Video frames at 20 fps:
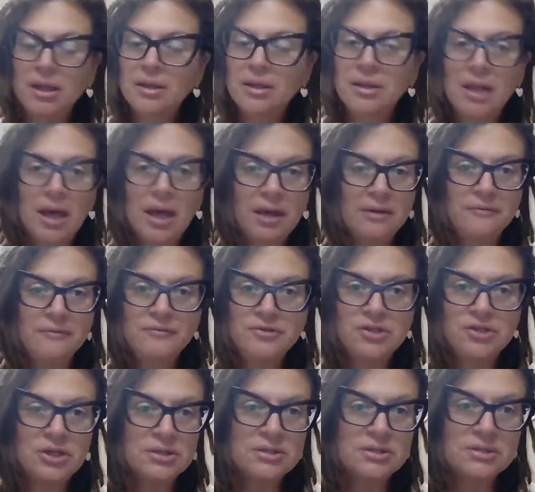lot of
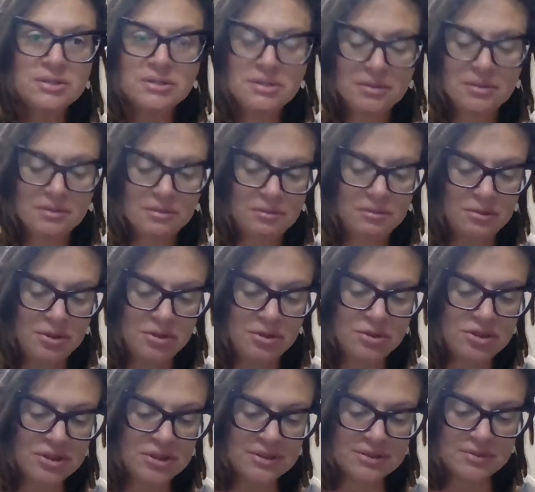you're
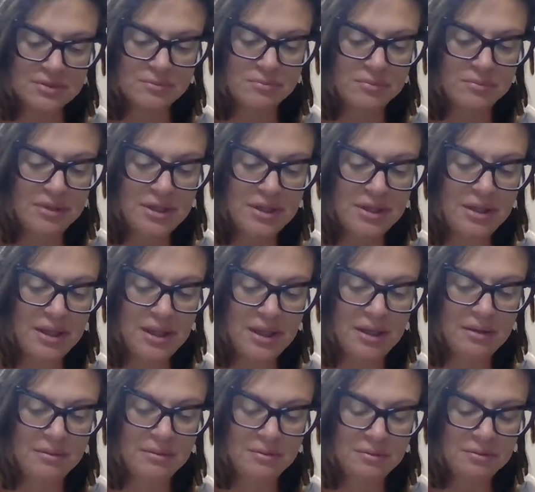just
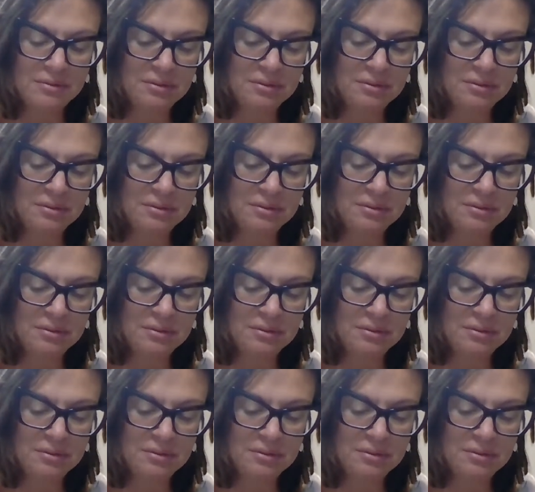really